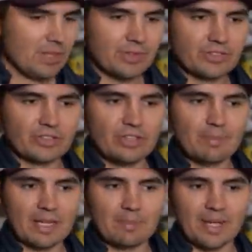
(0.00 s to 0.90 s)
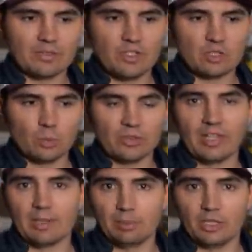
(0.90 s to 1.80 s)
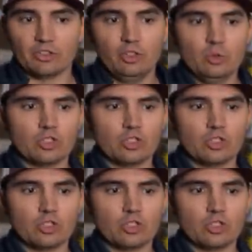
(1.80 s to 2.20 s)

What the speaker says: This is the Megabass Vision 110 Plus 2